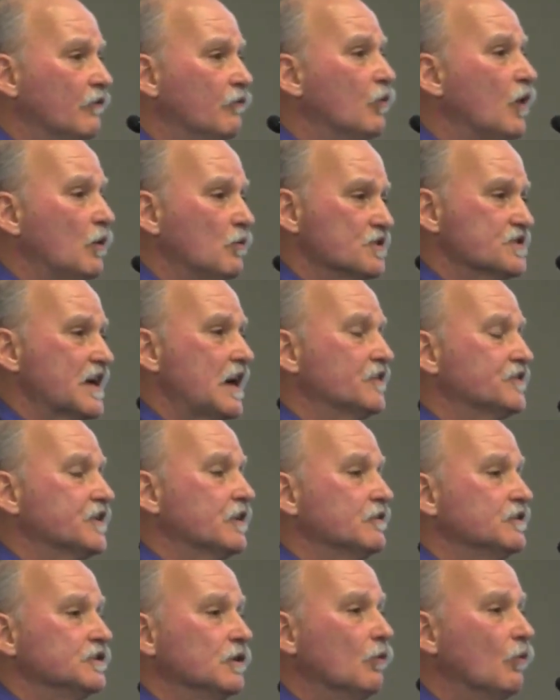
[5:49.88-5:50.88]
of what was out
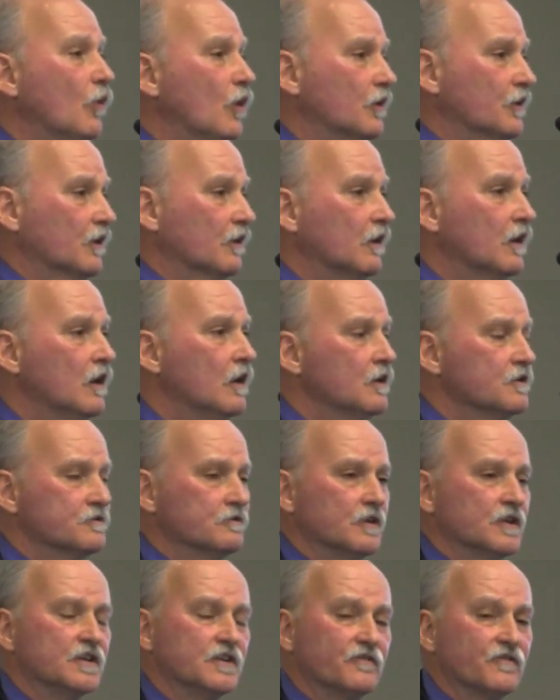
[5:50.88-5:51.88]
there in the water
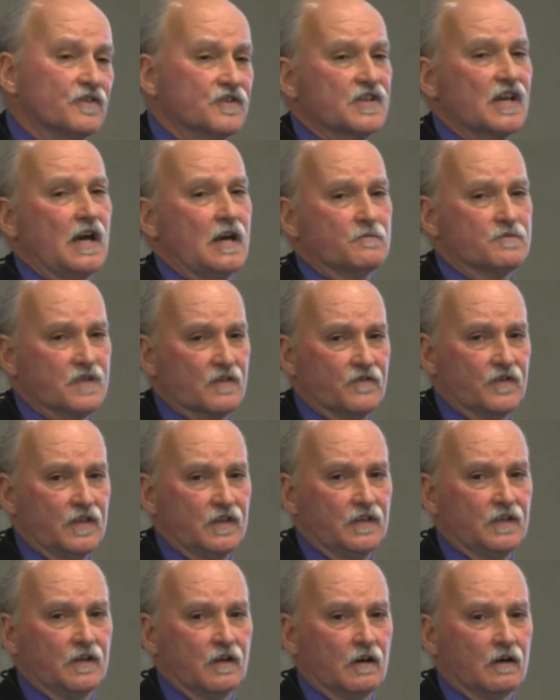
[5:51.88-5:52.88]
during different times of the
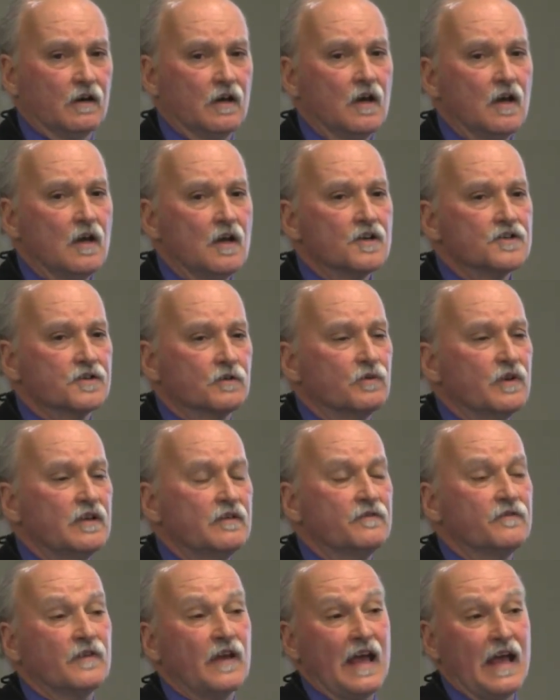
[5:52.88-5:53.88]
year. So
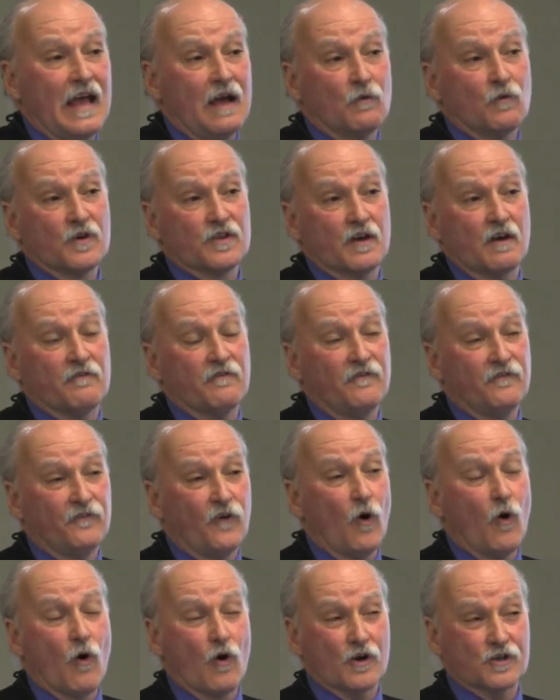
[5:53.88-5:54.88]
we've, with a
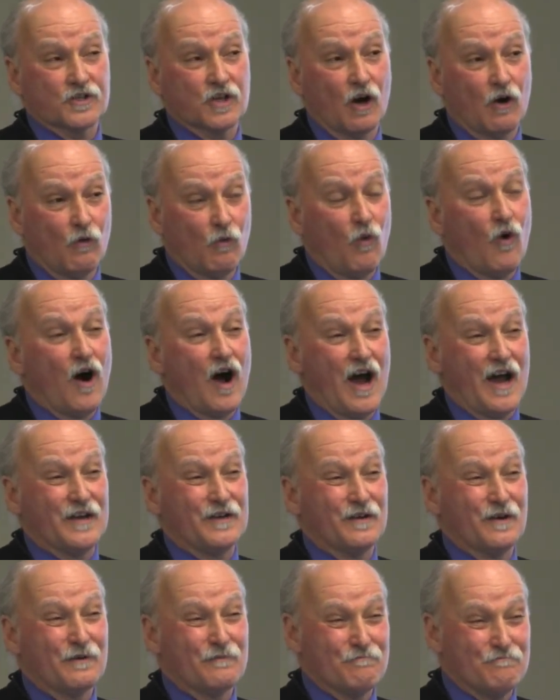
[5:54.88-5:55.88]
four to
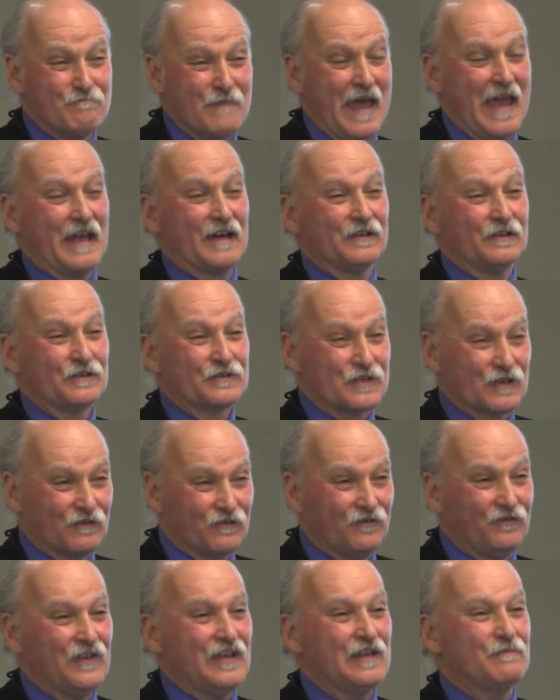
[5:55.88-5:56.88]
one male to
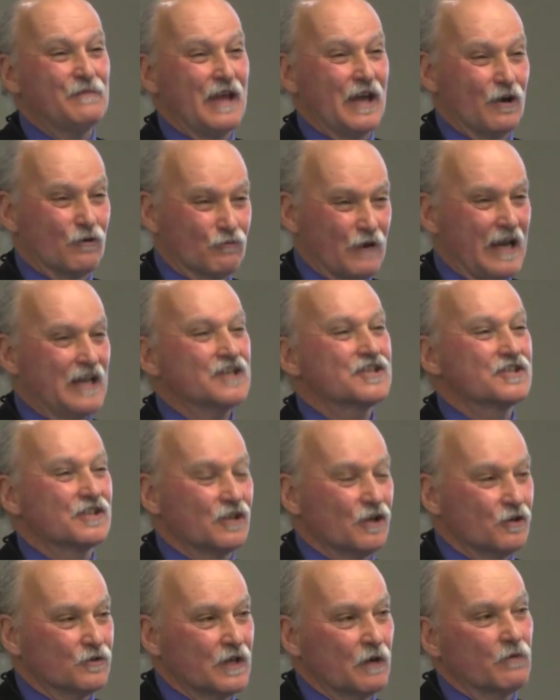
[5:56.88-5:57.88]
female
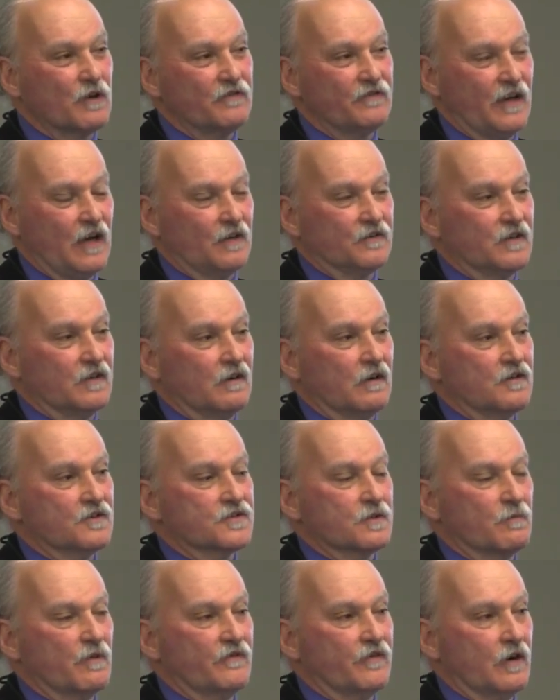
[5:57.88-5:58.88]
ratio that we found in our,
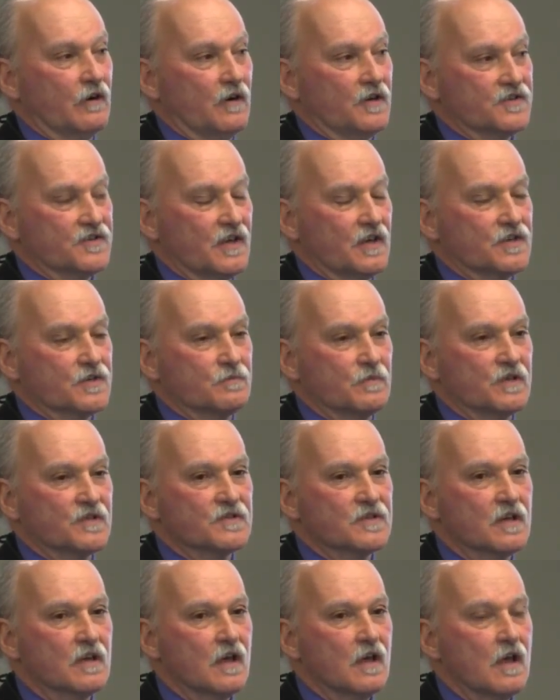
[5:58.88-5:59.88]
some of our
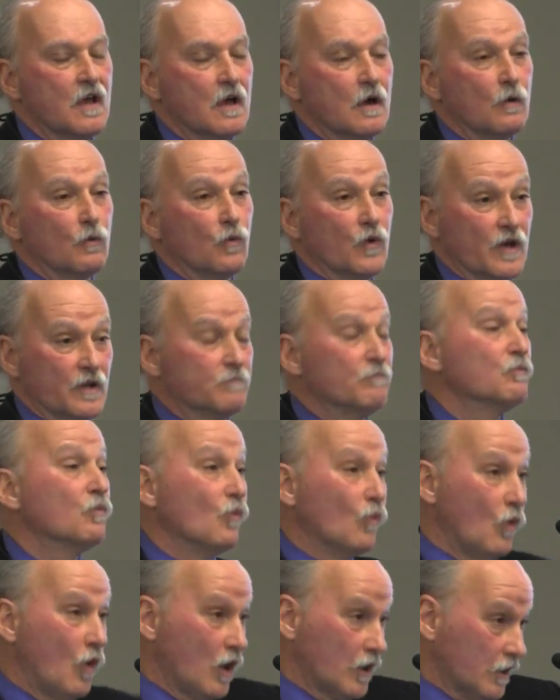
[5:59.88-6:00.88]
assessments, with
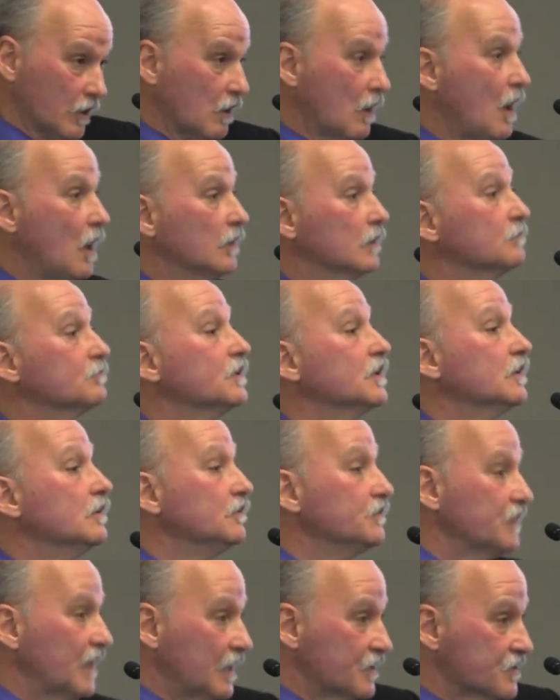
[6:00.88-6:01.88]
water column
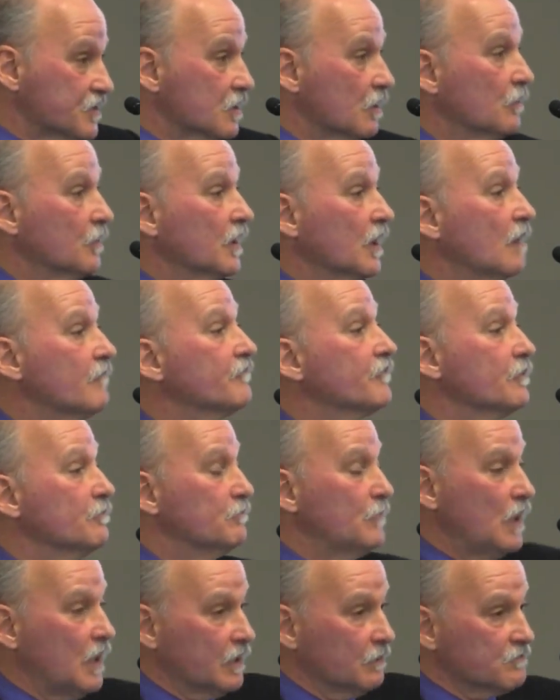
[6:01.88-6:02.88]
gill nets going up
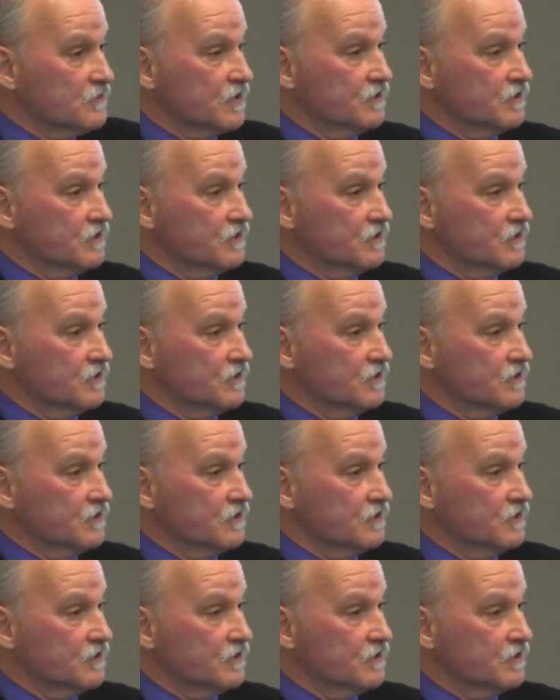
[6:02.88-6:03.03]
from bottom